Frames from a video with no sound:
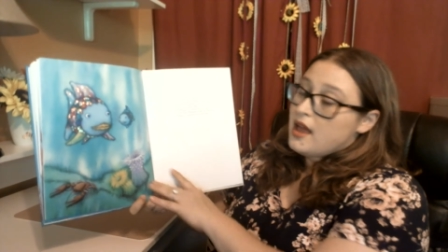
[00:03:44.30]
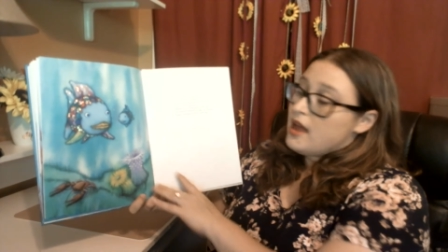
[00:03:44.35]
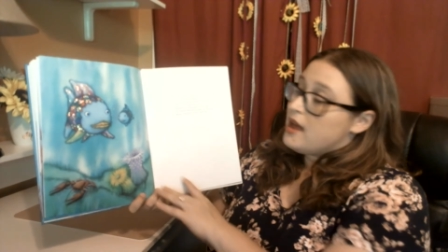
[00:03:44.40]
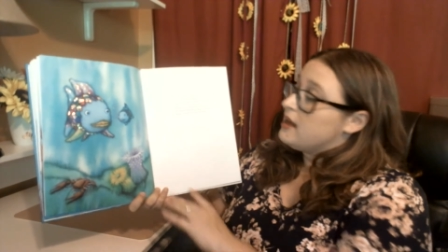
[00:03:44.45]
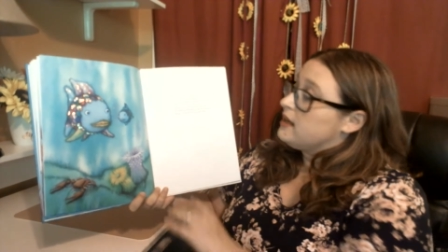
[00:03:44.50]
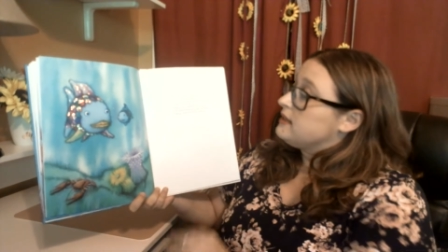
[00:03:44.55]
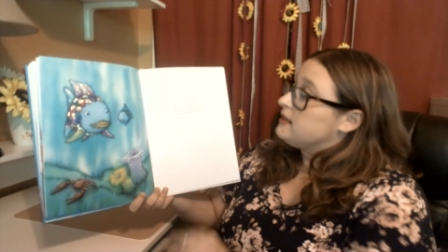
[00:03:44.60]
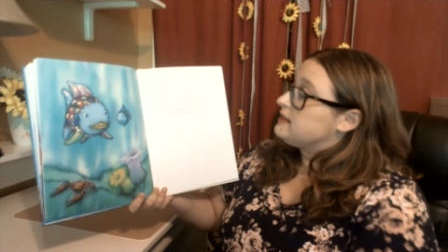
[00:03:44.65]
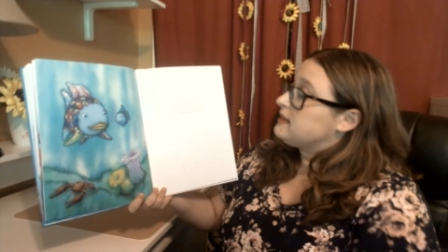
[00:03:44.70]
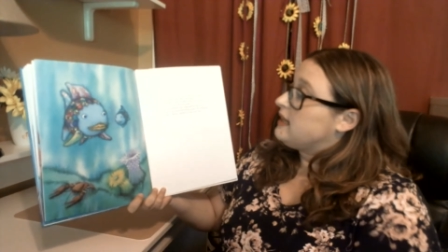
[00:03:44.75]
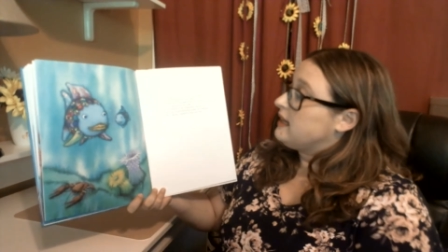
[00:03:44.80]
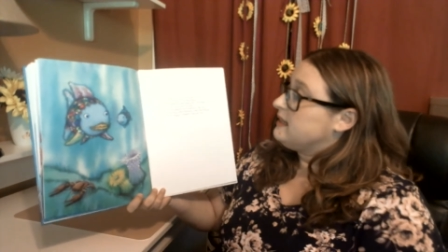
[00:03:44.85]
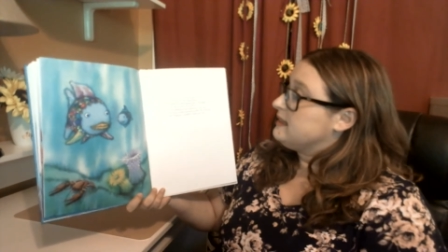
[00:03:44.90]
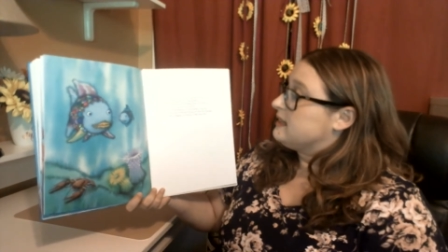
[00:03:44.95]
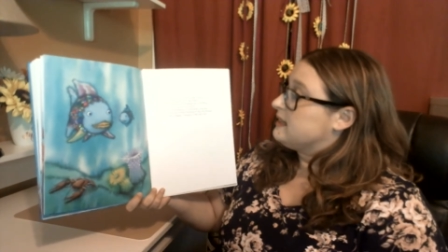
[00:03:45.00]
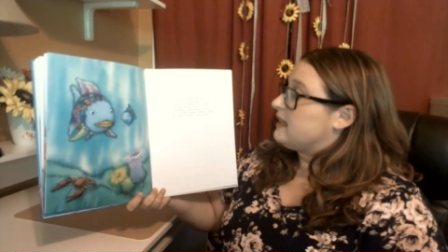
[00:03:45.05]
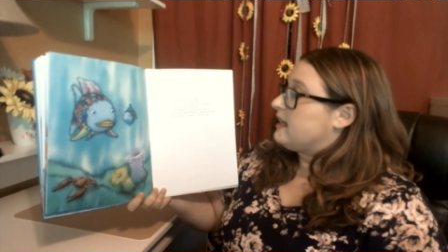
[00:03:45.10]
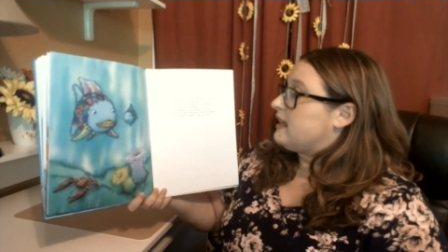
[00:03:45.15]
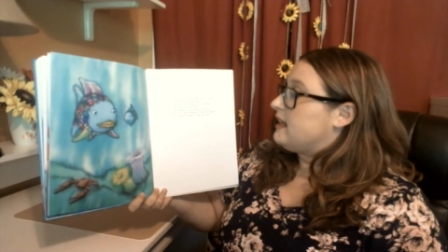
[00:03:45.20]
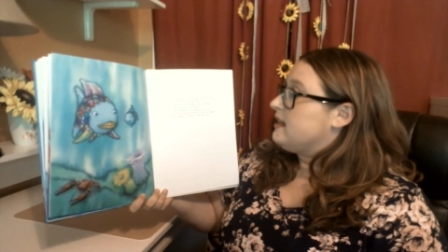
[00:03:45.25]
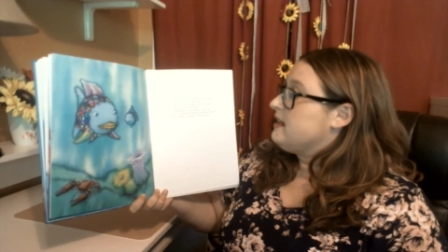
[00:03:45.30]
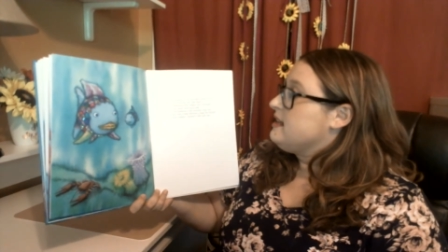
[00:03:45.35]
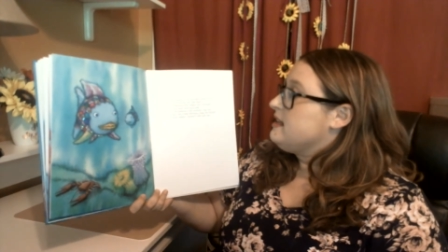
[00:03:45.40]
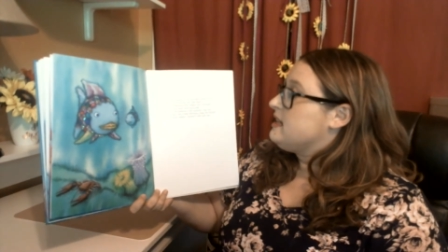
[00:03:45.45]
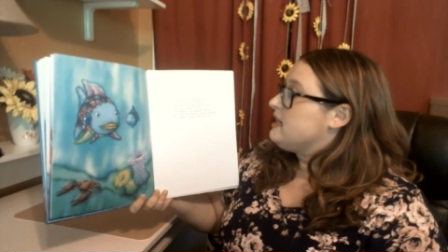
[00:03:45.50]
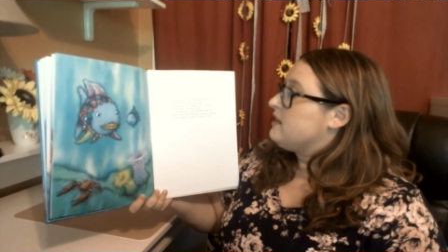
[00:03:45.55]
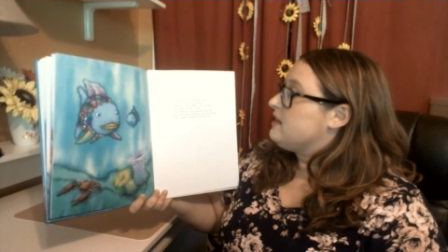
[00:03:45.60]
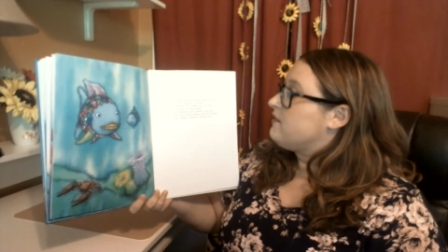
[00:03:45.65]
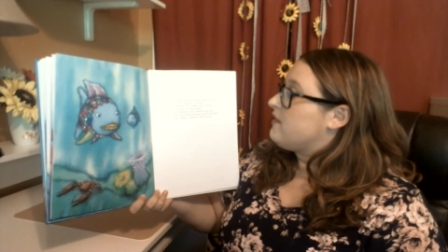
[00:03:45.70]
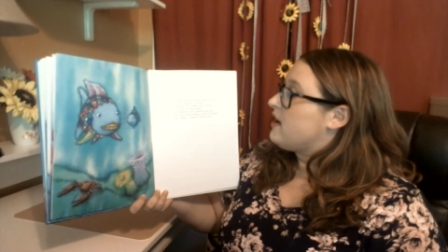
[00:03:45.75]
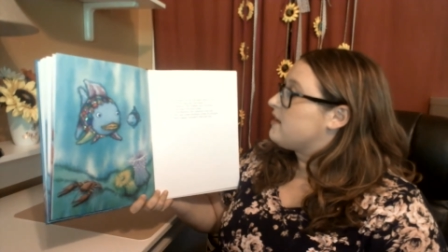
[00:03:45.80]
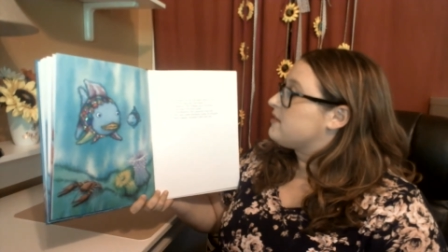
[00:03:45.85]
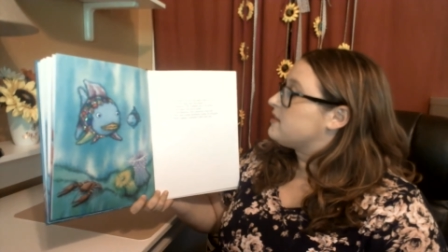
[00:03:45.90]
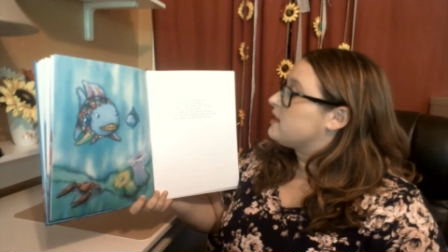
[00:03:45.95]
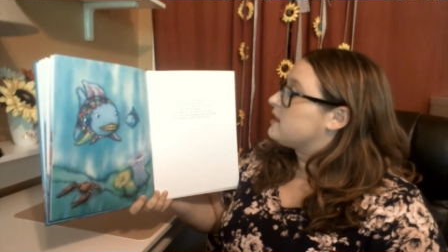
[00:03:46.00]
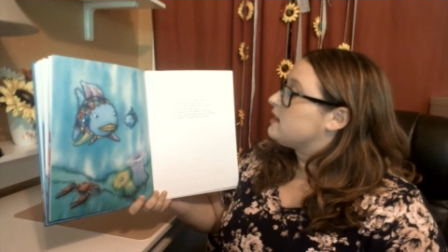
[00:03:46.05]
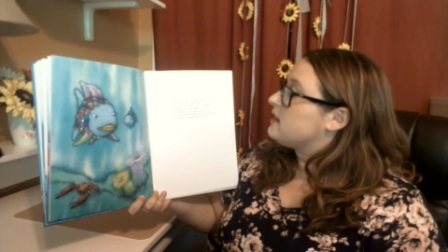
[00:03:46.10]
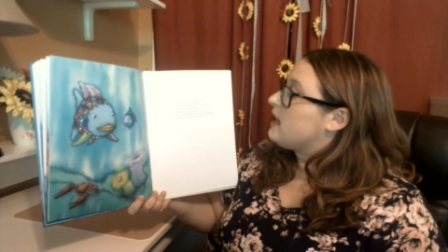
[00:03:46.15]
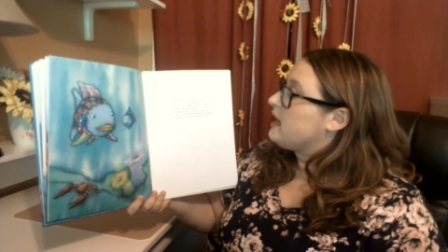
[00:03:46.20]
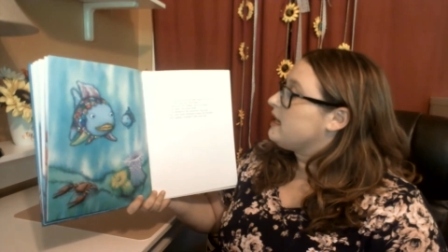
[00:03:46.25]
Suddenly, he felt
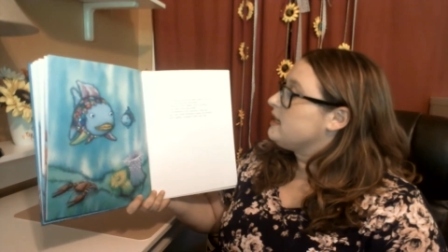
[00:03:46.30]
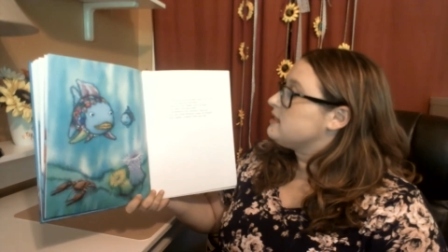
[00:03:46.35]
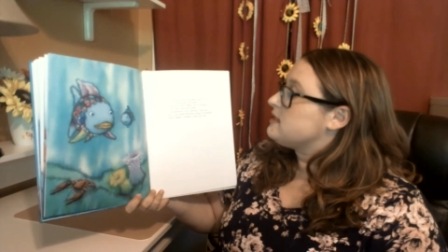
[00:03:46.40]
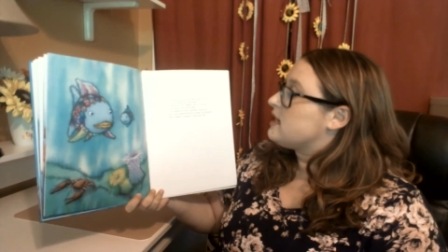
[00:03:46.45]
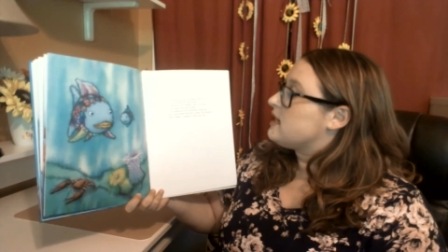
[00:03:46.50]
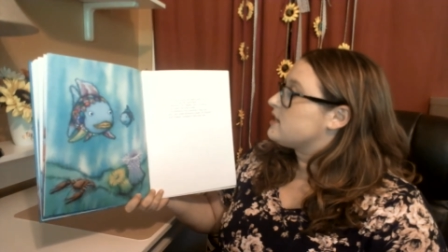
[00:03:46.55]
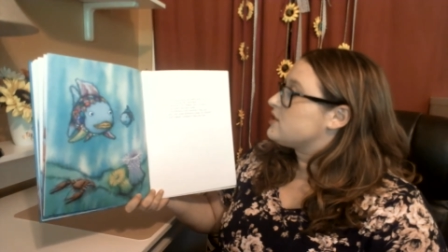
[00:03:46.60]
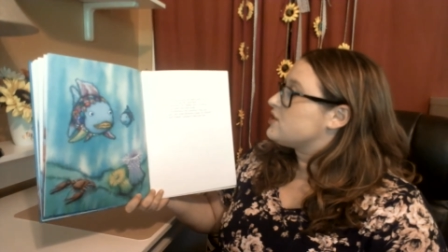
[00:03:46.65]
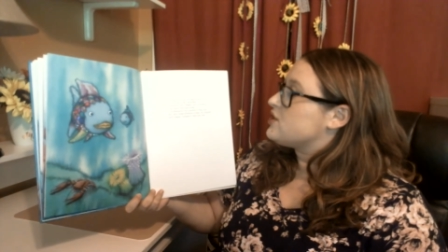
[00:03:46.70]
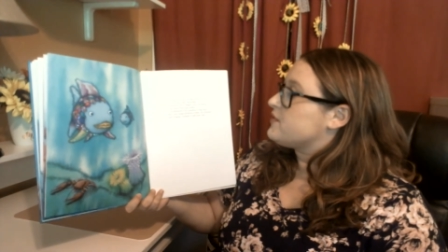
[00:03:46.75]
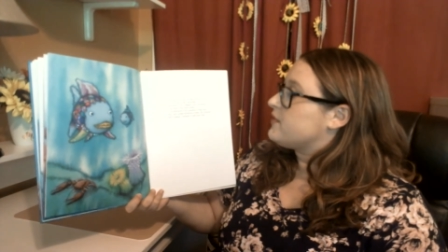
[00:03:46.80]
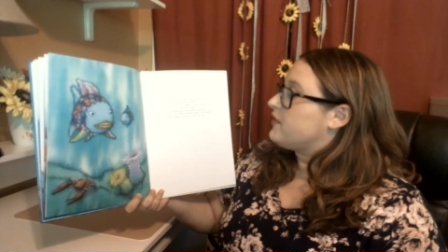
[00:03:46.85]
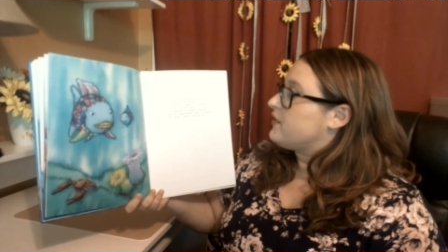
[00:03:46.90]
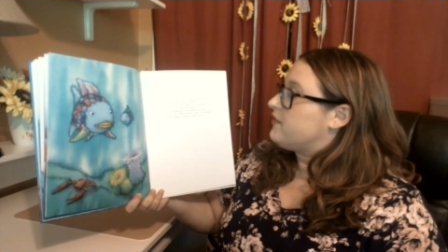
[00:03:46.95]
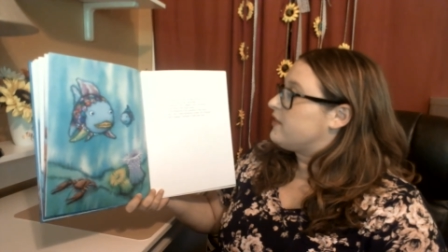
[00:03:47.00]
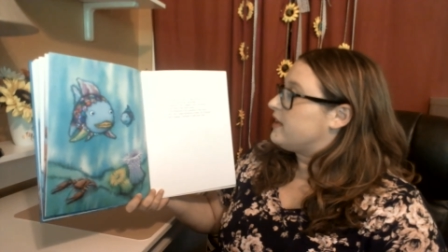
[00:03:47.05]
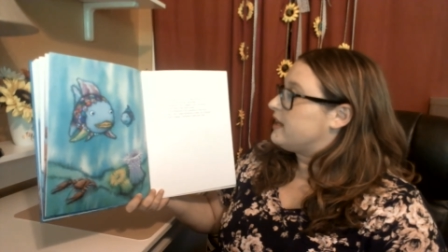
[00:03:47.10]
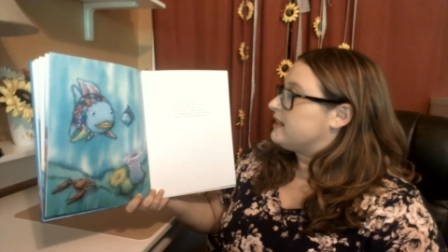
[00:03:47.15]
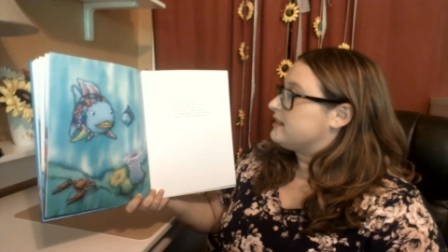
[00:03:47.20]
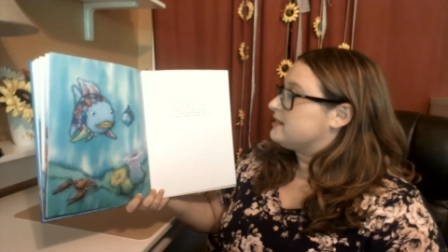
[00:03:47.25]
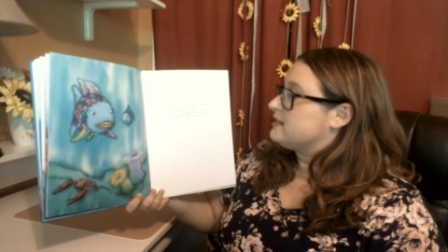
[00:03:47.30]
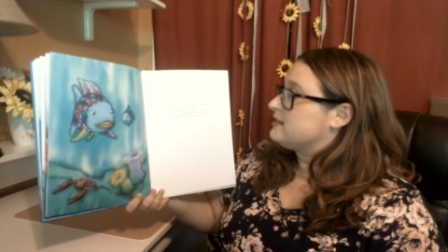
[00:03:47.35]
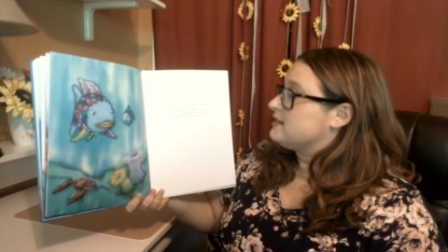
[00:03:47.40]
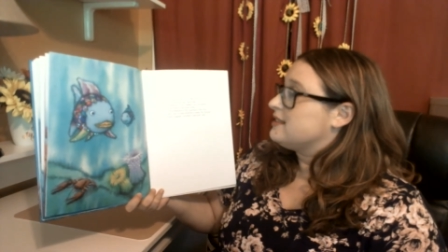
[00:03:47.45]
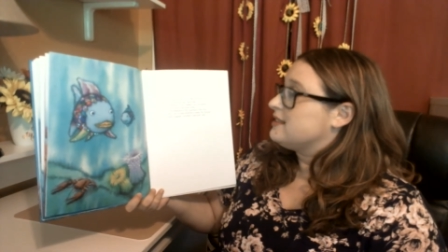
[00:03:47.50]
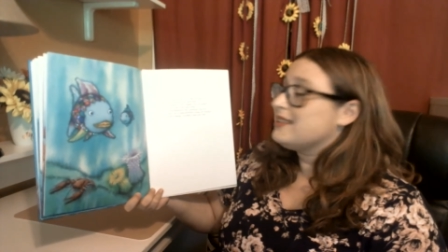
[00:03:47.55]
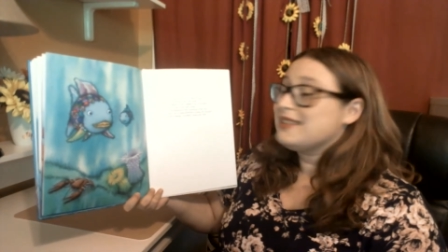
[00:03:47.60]
the light touch of a fin.